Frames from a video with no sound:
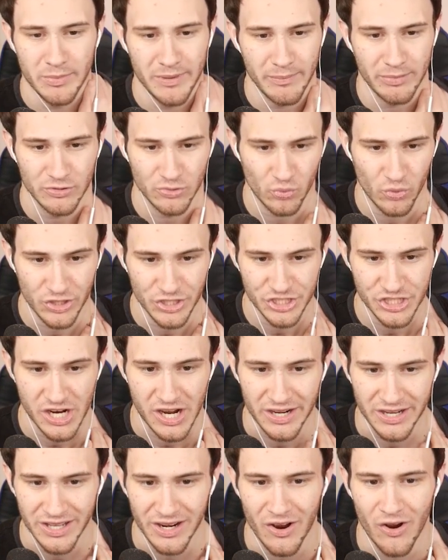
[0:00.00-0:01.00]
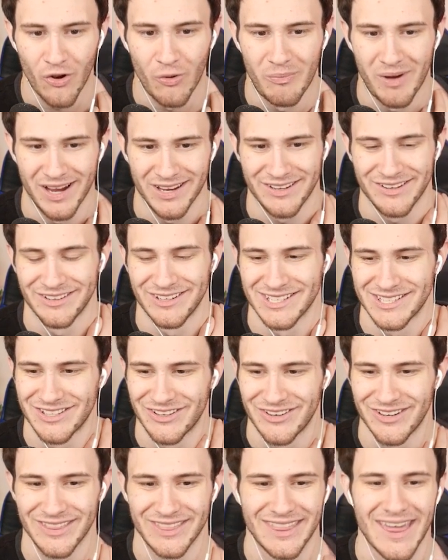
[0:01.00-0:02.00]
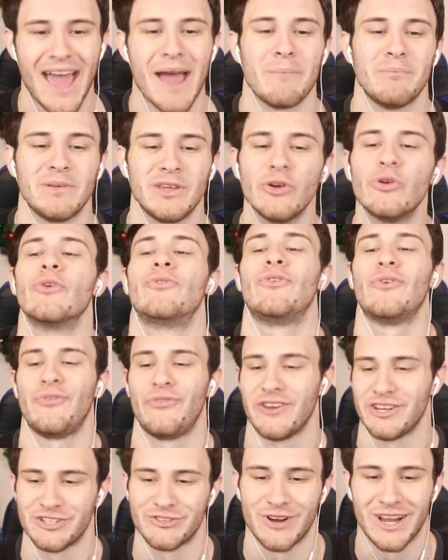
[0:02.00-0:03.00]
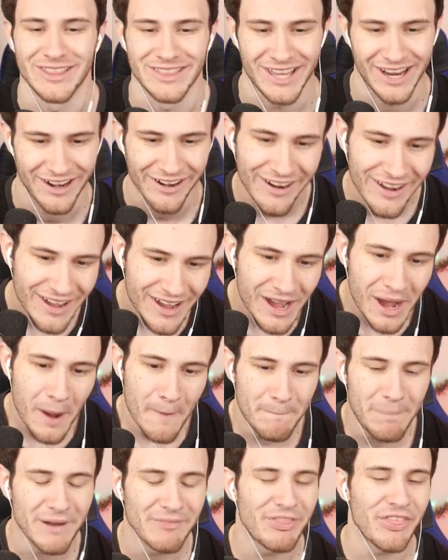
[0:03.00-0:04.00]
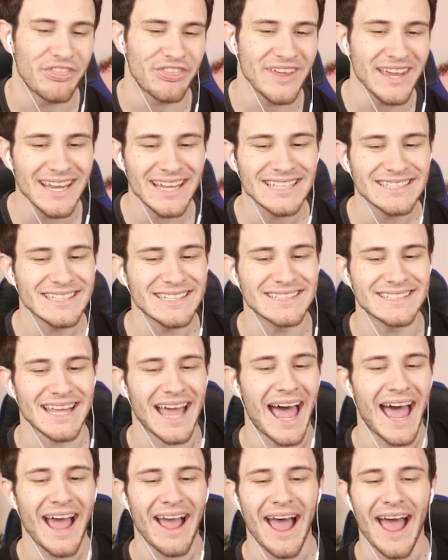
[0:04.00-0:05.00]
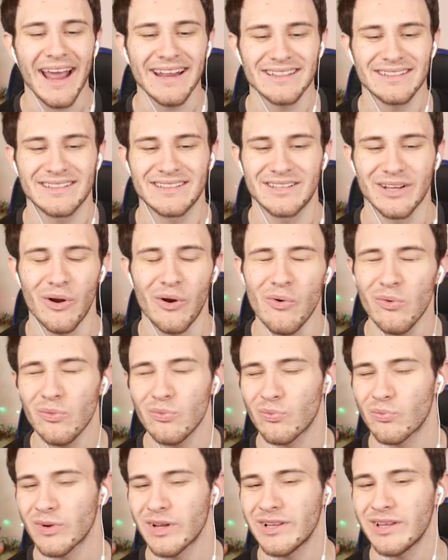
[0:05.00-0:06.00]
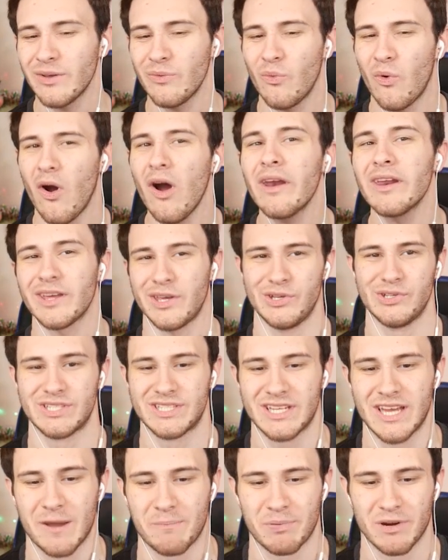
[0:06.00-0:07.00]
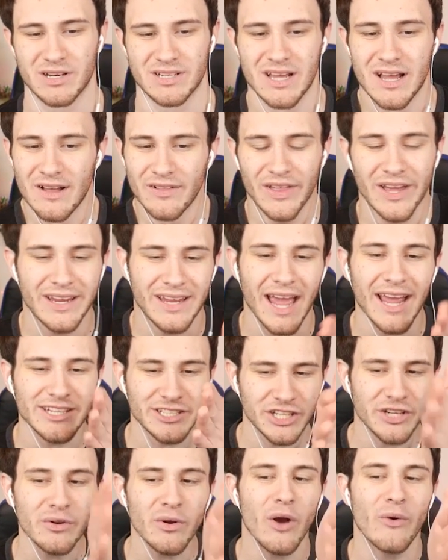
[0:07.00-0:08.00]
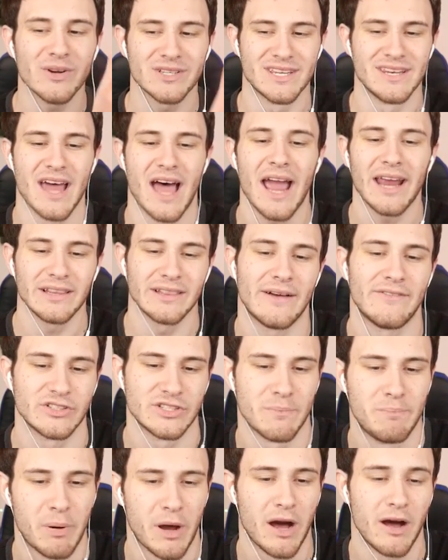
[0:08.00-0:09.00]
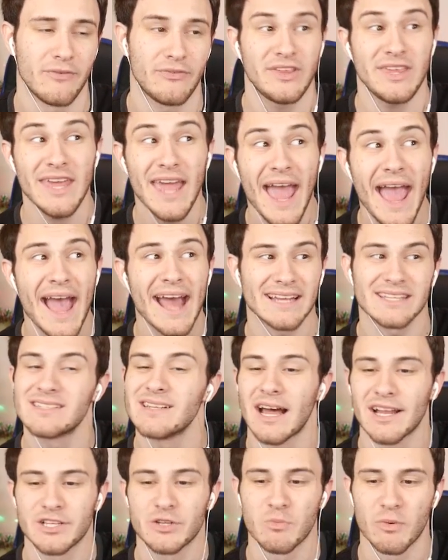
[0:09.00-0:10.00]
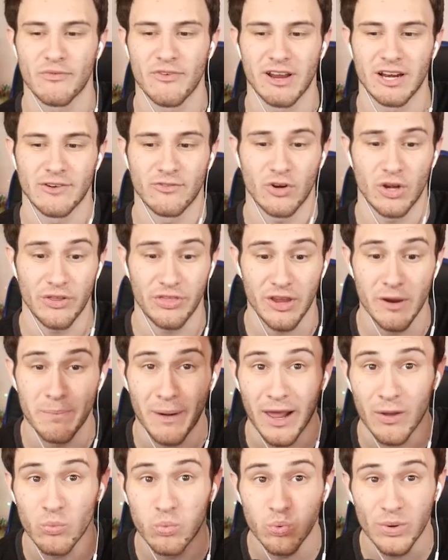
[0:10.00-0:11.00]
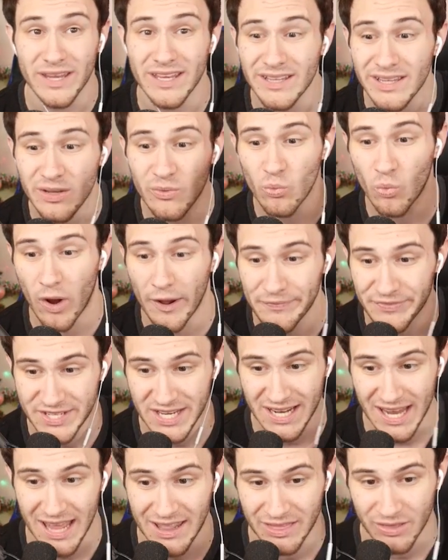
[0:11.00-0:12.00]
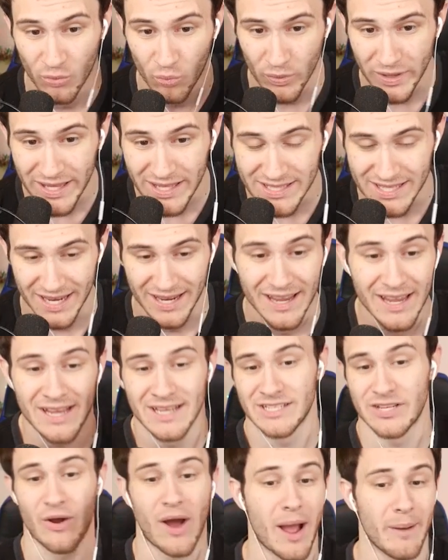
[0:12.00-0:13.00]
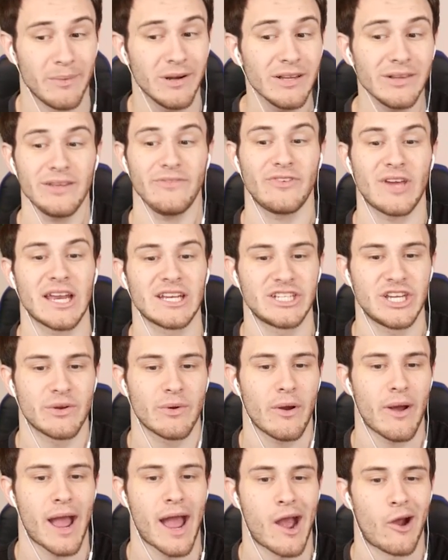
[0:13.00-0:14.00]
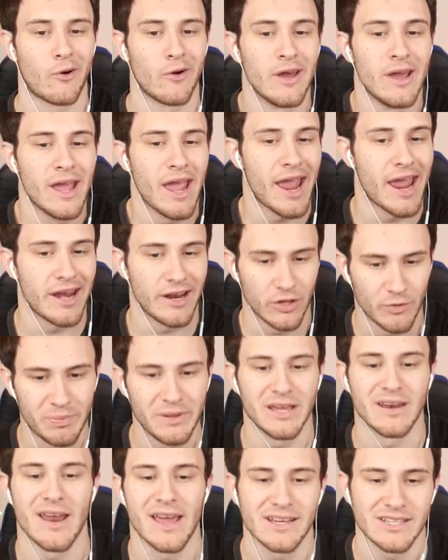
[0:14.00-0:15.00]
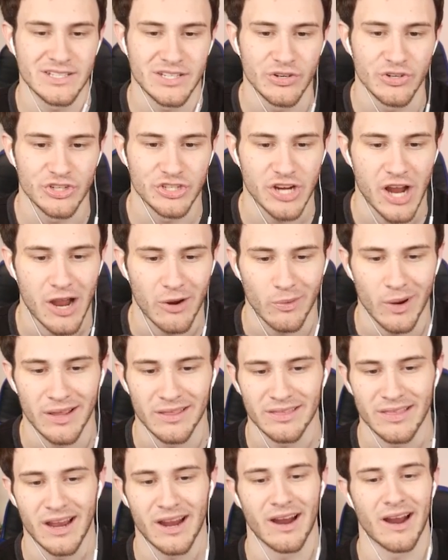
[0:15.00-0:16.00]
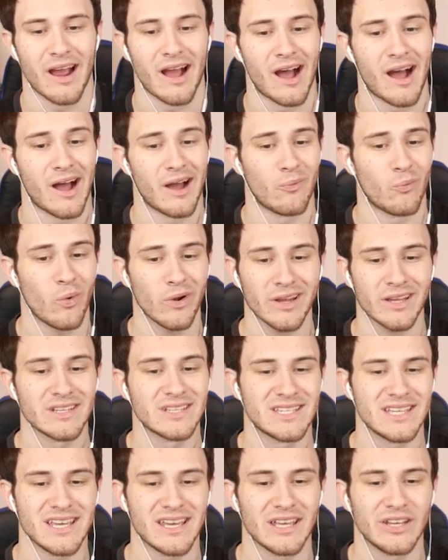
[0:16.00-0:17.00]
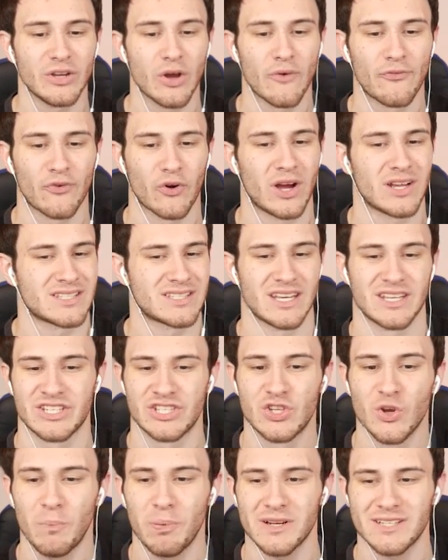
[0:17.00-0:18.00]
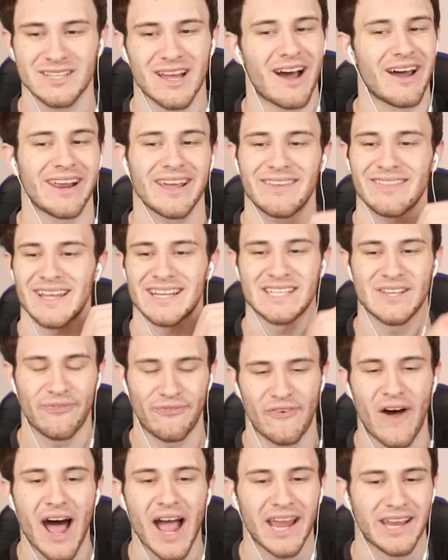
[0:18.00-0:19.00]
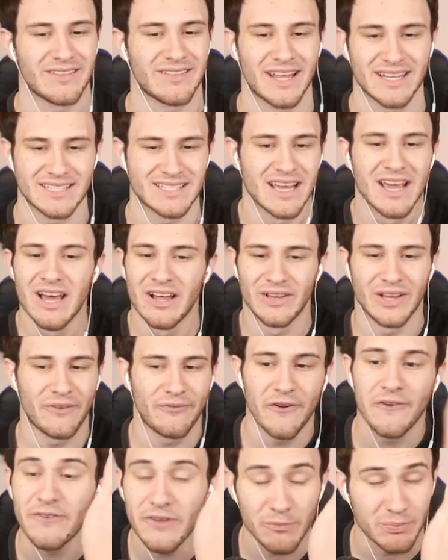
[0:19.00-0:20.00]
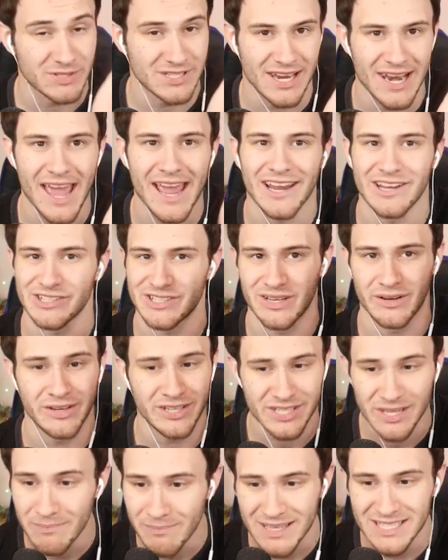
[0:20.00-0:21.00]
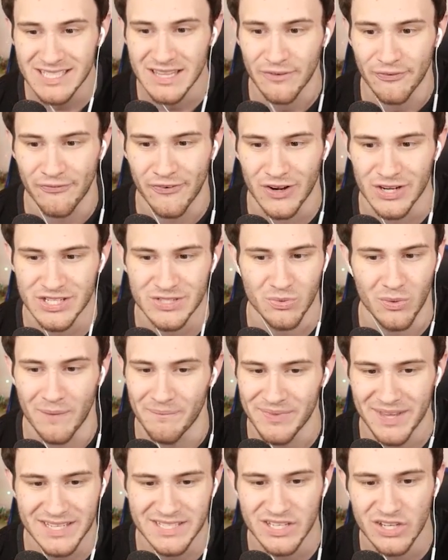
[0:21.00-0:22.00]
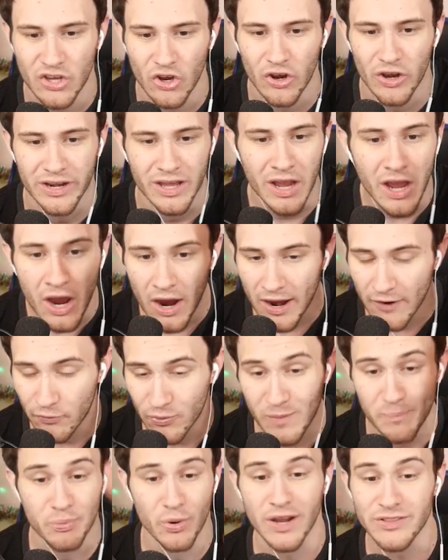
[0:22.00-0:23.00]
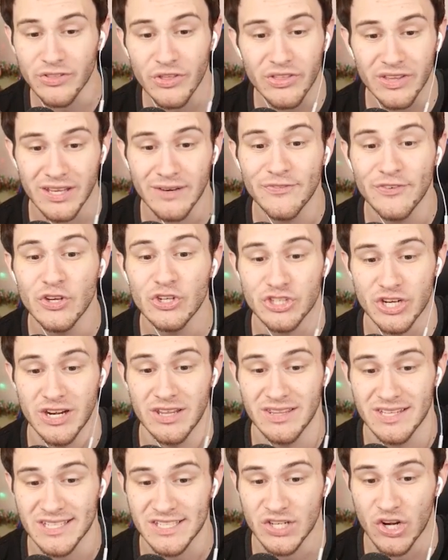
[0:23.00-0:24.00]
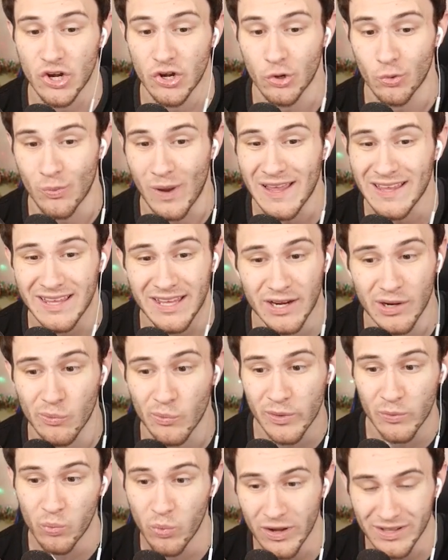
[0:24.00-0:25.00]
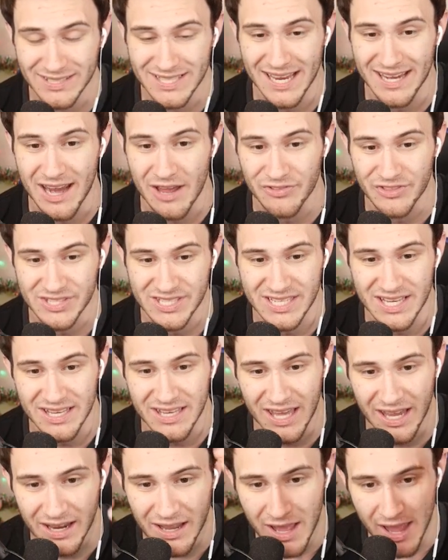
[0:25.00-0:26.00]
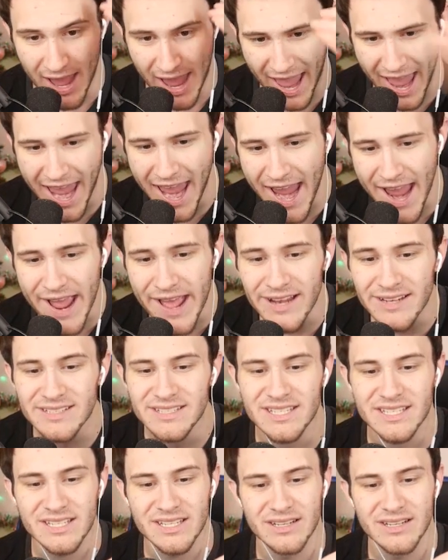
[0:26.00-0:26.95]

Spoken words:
be able to one-shot it. Oh my goodness, look at that. Beautiful fish right there. But the thing is I don't really want to use Skippers. Like, Kaichiro is 9 levels above. Yeah, it's not super effective or anything, but I really want to get the Wheezing. So I'm going to leave Kaichiro out, and it'll be a nice 2-shot right there. What can Seeking go for us? A Supersonic? That's fine. That's like 50% accuracy. She missed the first one. It's good. If we break through the confusion in this turn right here, we will take out the Seeking. And...